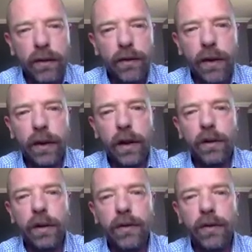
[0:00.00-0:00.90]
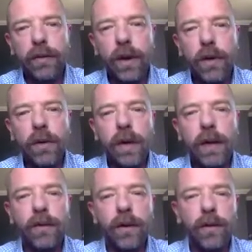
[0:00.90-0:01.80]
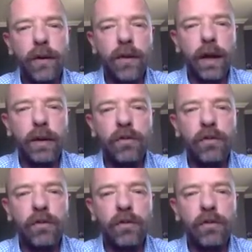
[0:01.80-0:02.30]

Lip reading: you see a long list of known cancer-associated